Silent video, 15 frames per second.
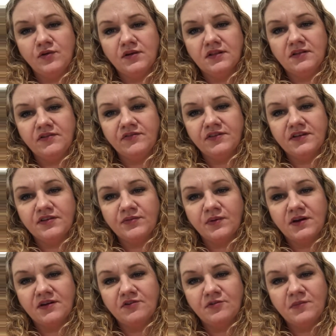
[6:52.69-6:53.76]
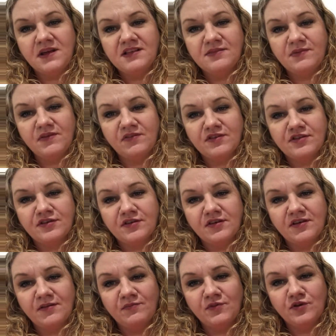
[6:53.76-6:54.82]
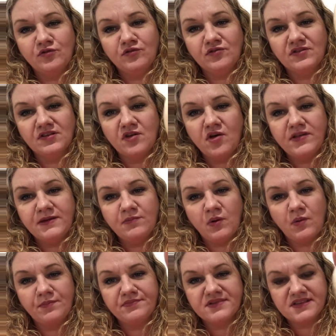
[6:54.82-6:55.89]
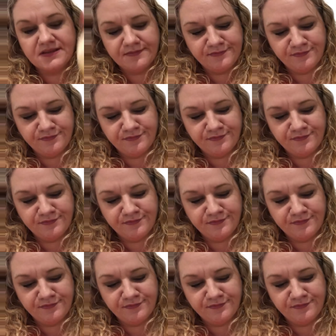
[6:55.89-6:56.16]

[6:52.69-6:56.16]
I love this one. It reminds me of you know those lollipops.